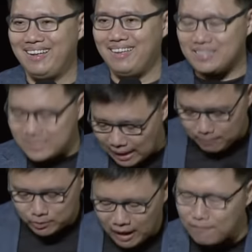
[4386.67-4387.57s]
It's time
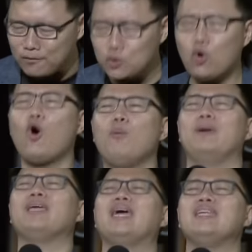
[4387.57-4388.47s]
to have new hope
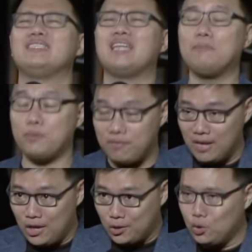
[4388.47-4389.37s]
again. It's time to have
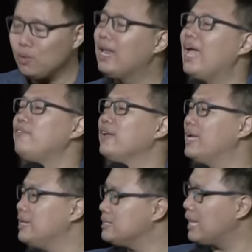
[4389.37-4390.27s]
new life
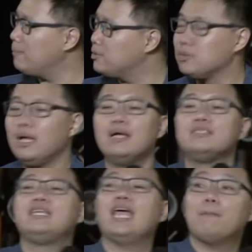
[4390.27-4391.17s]
again. It's time to
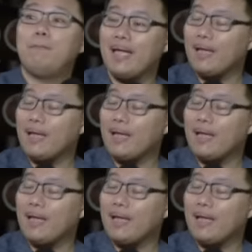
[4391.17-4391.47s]
take back